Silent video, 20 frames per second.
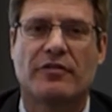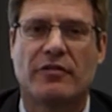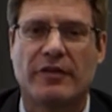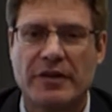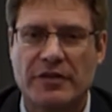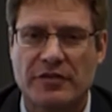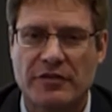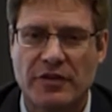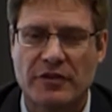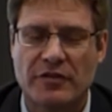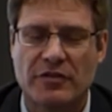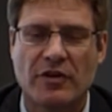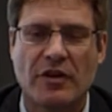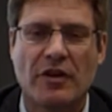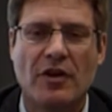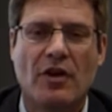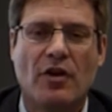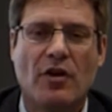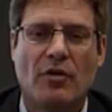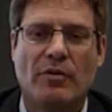For instance,
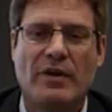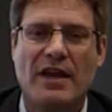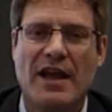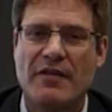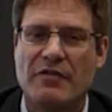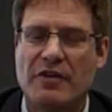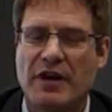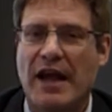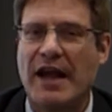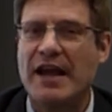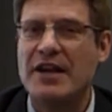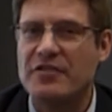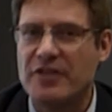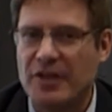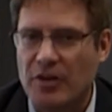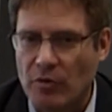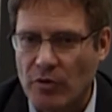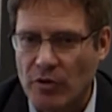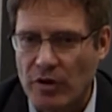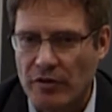we have an
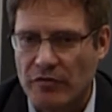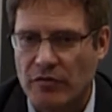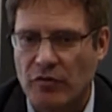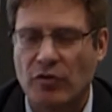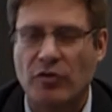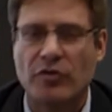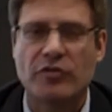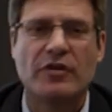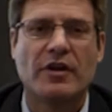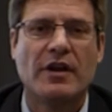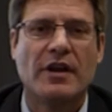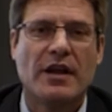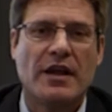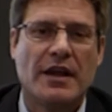ageing workforce,